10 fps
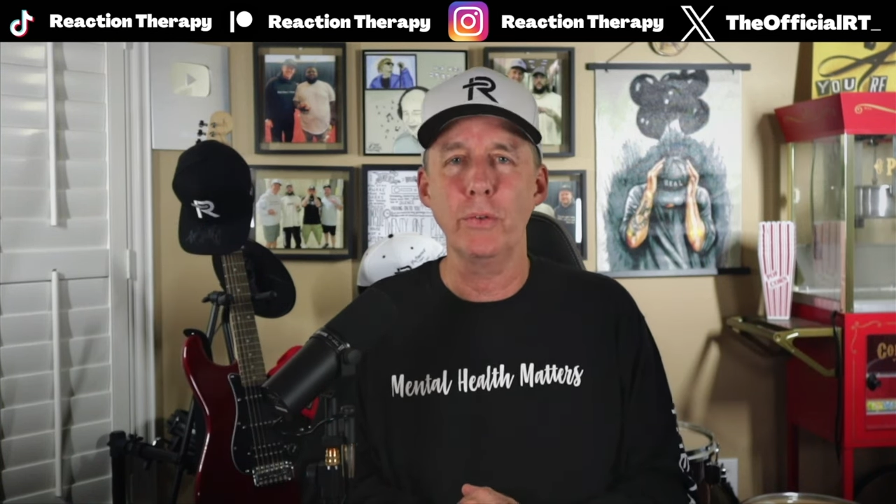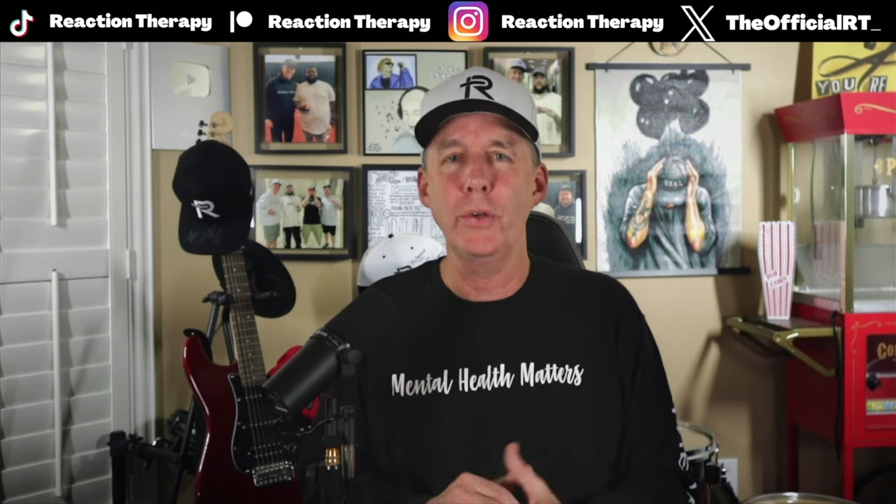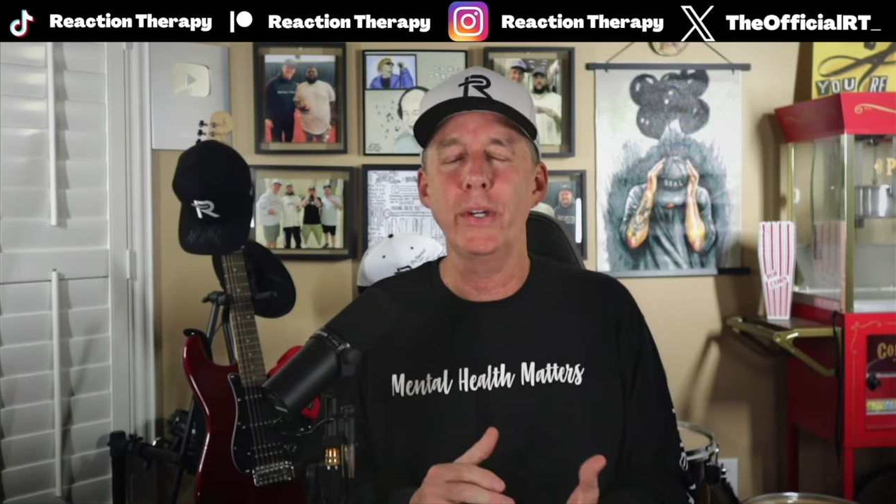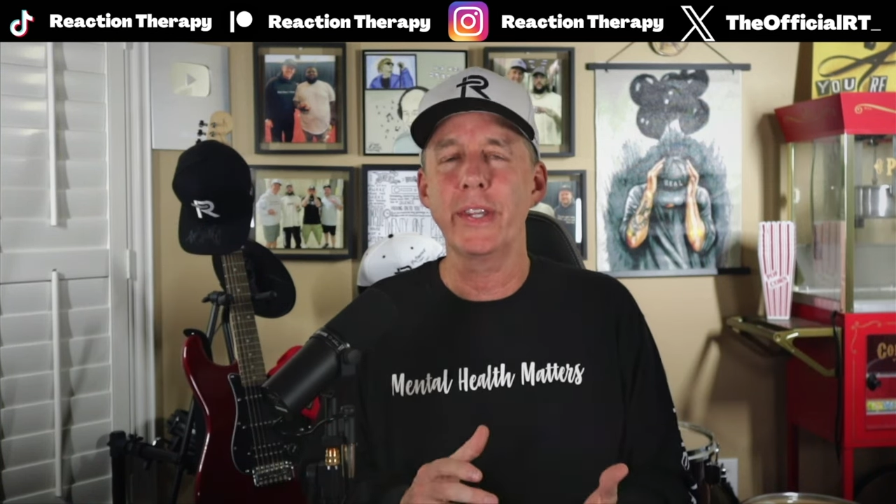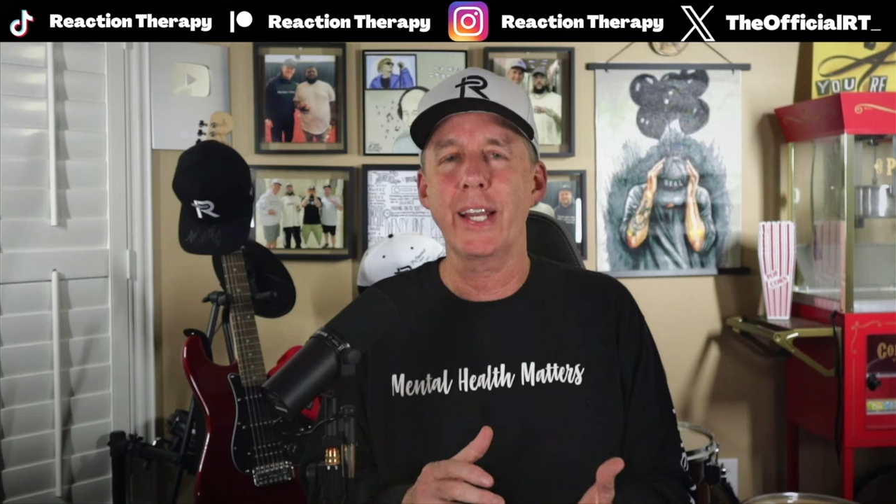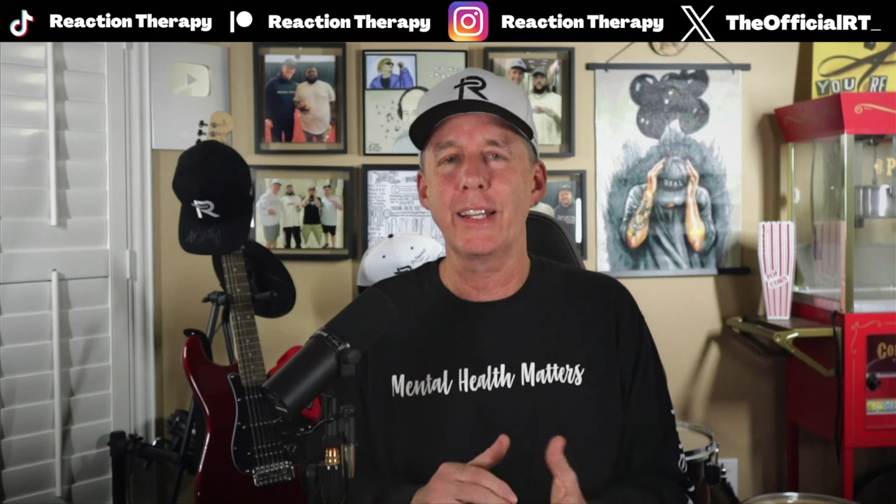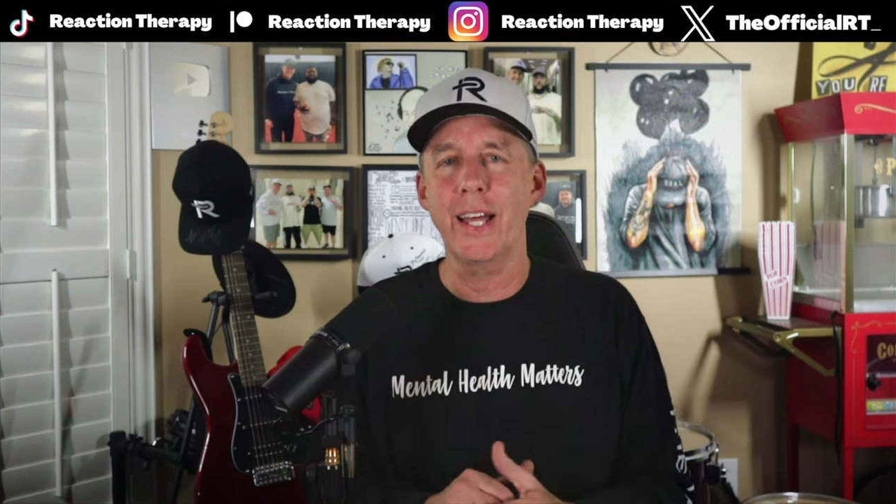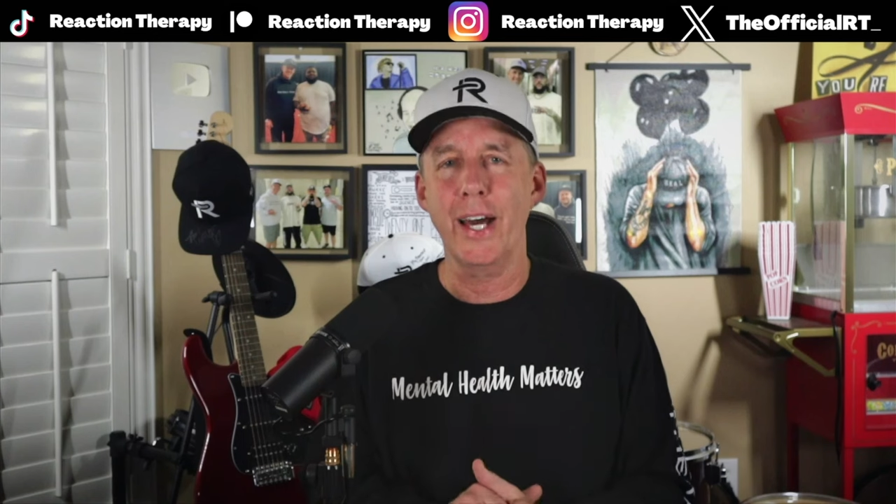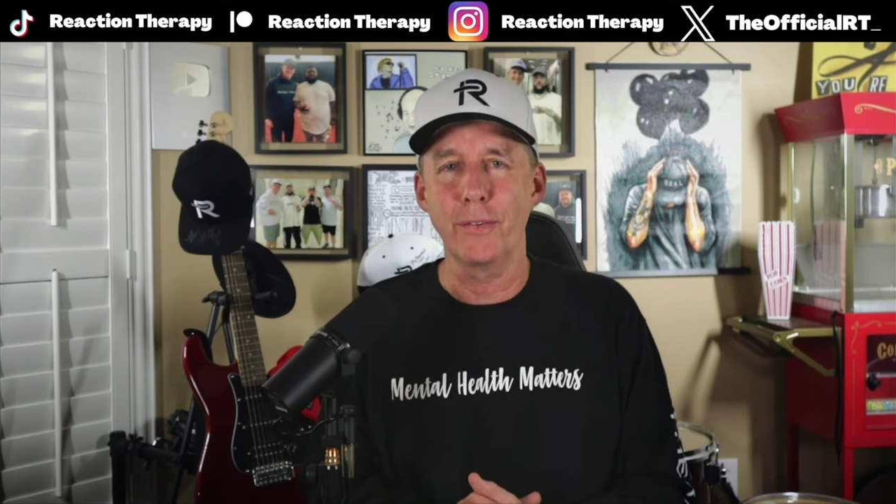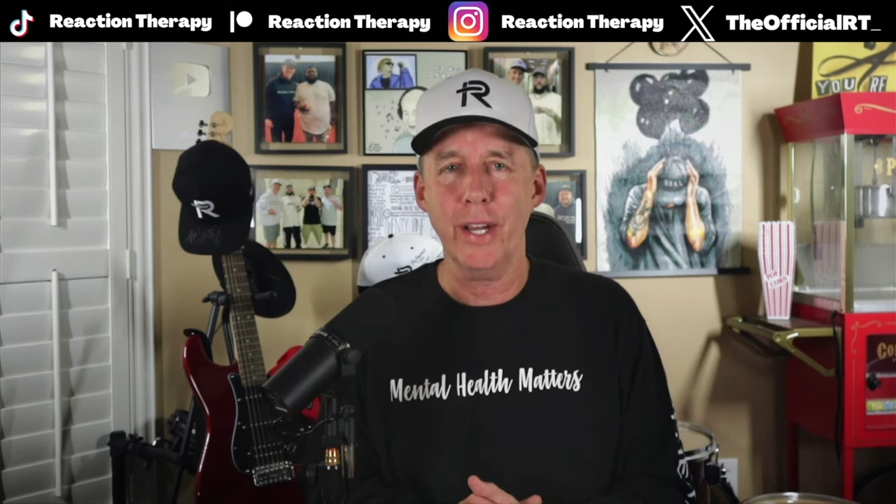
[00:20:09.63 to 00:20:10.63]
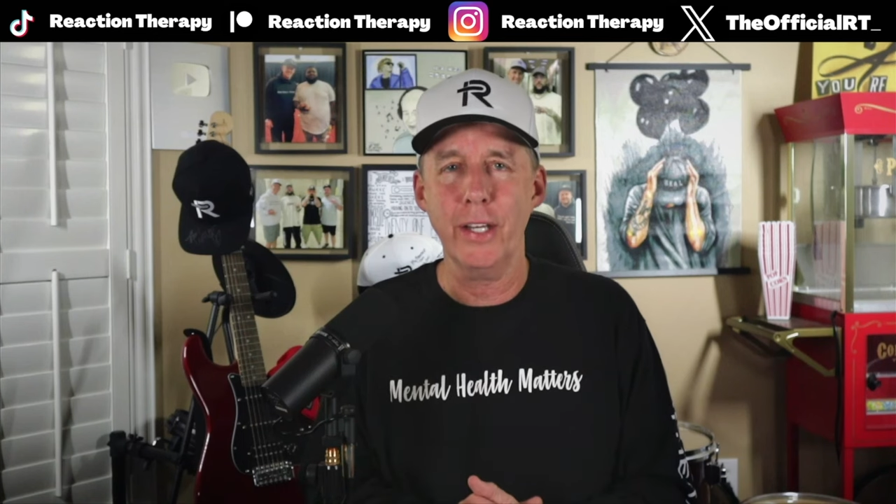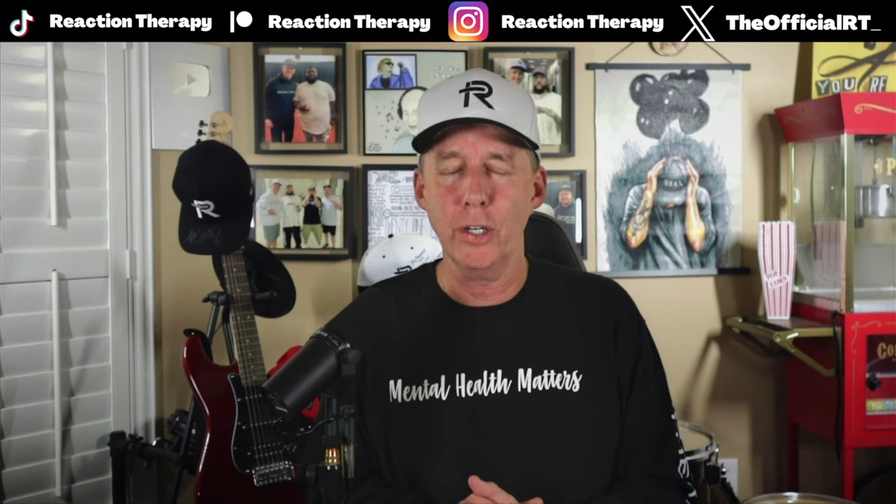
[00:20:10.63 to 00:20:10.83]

You hear that a lot, right?